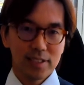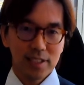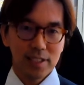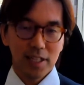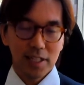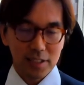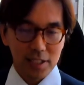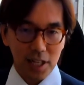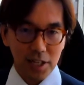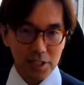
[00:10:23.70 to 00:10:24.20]

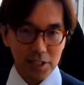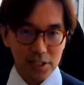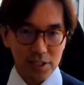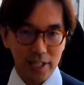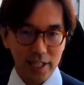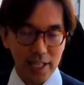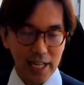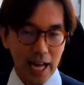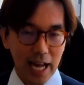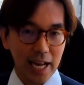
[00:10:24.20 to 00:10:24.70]

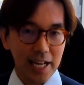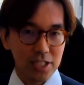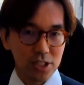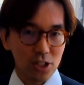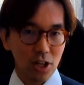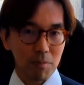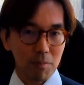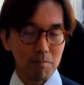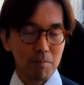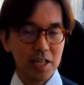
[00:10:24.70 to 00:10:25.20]
Intentionally, I
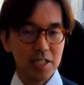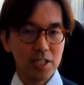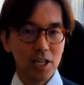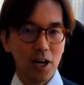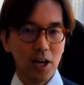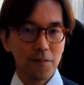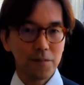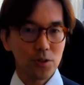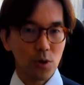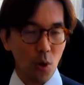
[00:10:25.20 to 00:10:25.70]
stop
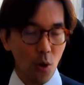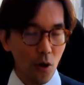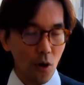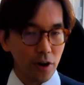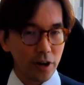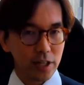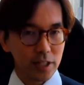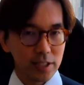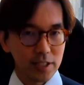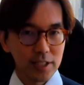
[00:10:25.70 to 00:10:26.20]
myself to
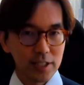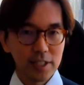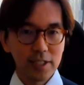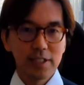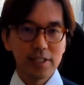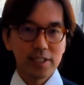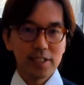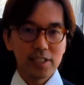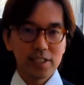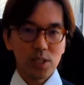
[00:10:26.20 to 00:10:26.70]
order.
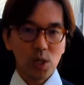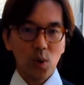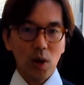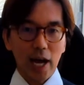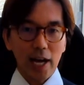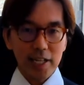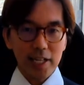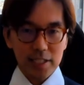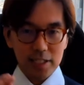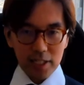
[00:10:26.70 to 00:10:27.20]
So
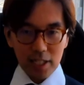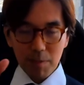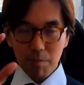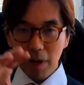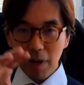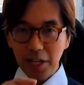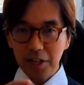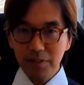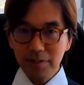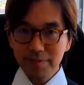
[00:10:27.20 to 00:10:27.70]
I see
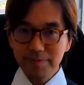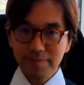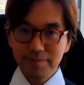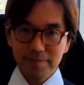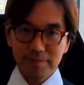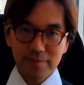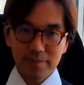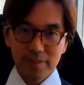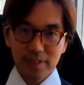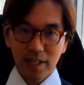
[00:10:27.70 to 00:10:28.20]
menu
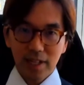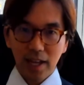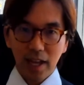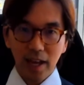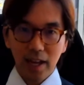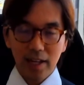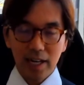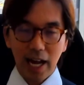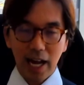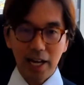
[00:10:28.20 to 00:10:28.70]

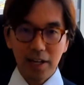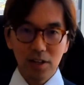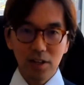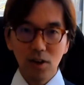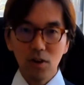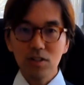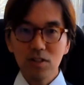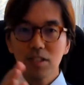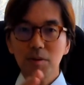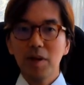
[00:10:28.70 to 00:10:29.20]
and I
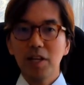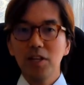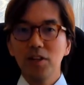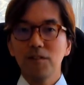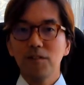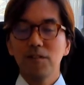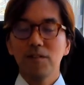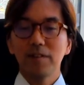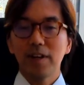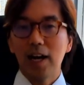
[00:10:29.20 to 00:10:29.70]
close the
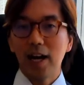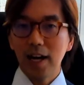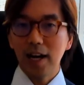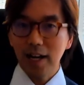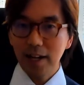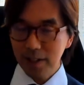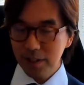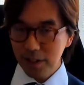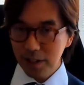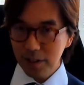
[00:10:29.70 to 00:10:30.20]
menu
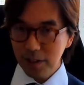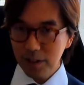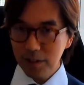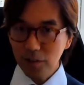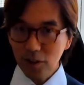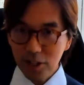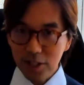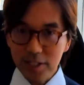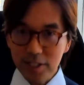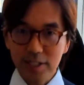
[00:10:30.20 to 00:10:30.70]

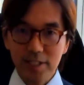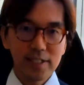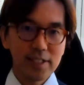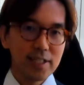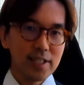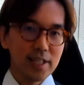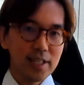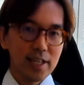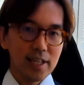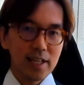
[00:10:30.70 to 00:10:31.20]
first
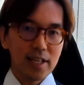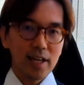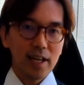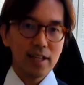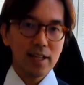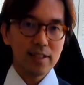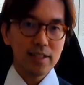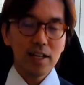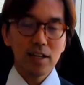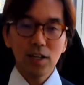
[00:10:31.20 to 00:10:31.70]

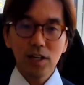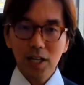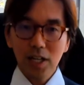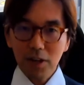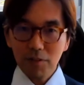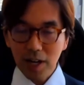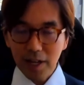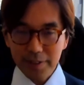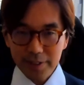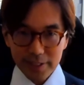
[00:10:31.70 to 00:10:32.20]
and then look
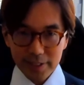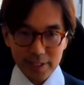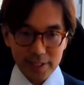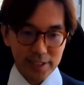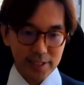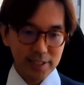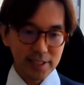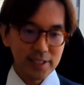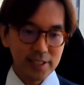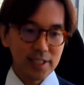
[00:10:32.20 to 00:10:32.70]
around
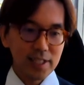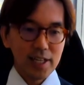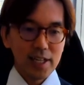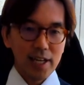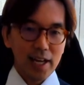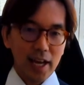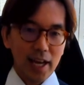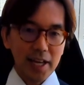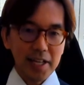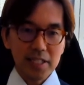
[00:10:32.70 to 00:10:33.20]

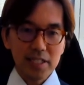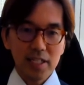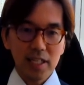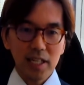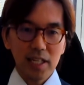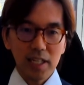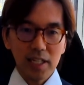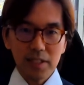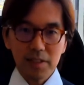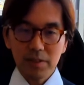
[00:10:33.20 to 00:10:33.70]
and
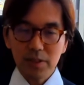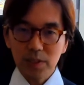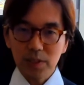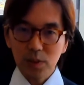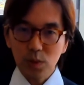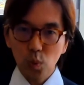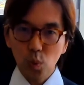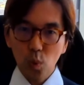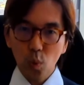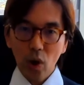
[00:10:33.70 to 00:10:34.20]
see
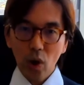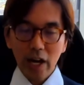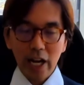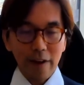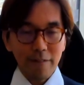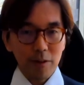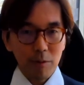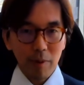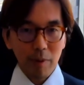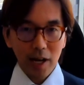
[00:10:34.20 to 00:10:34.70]
what
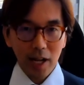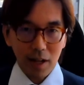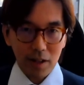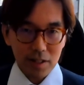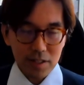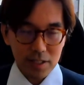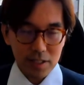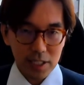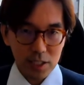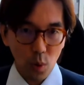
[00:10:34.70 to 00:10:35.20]
everybody
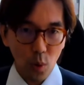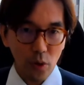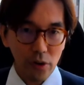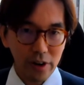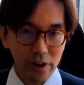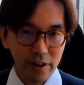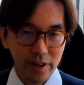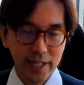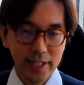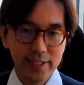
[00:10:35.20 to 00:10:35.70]
else is
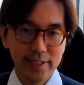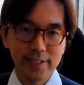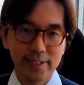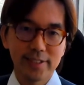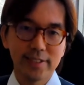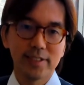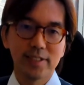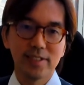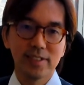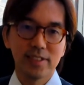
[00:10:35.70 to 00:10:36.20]
ordering
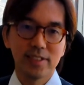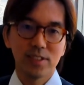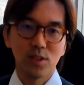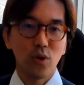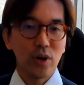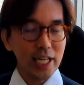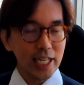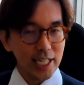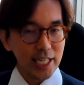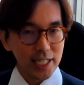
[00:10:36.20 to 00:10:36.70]

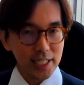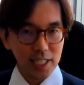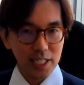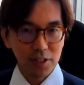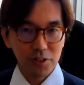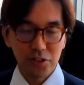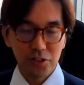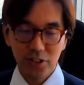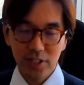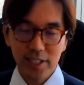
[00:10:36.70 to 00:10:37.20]
or
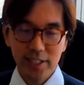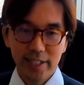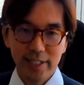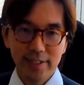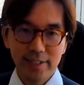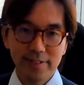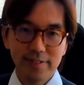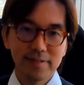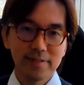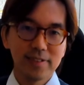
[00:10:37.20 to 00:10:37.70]
eating,
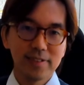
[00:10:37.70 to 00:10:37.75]
drinking,